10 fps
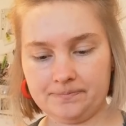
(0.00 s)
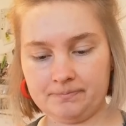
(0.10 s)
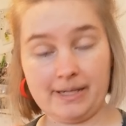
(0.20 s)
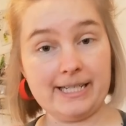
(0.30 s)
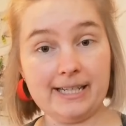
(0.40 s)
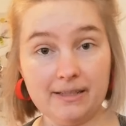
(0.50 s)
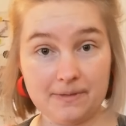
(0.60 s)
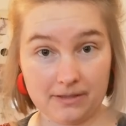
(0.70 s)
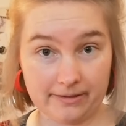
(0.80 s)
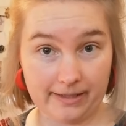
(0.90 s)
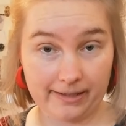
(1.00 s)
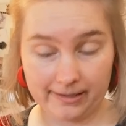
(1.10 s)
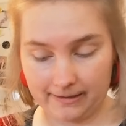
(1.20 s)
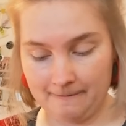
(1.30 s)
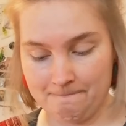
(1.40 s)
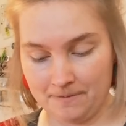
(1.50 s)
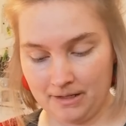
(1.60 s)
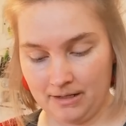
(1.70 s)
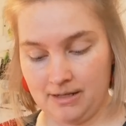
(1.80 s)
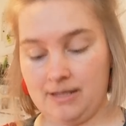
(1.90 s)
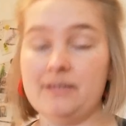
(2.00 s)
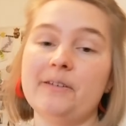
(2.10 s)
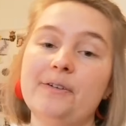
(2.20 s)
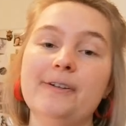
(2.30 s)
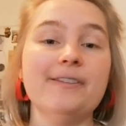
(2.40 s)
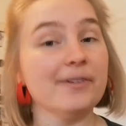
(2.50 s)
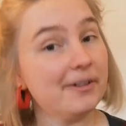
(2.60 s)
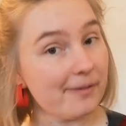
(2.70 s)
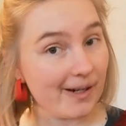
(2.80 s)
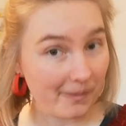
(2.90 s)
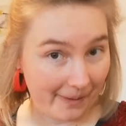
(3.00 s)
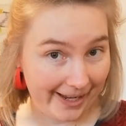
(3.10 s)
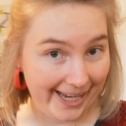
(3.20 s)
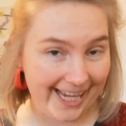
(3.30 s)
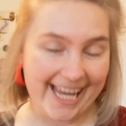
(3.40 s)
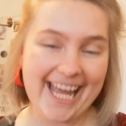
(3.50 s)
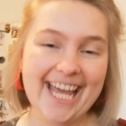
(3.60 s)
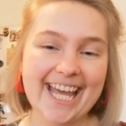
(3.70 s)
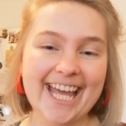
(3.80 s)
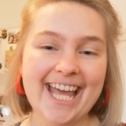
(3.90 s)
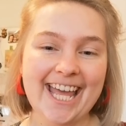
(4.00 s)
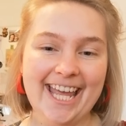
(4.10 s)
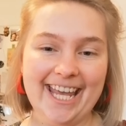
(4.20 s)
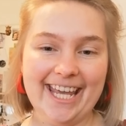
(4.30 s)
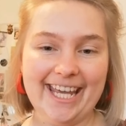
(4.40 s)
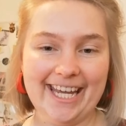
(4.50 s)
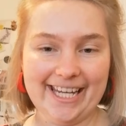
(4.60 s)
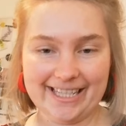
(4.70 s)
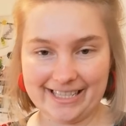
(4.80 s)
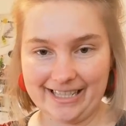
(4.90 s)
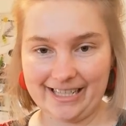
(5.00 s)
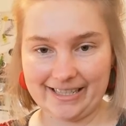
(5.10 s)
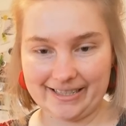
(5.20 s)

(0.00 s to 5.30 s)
My dad lives in New Zealand, so he's very far away, and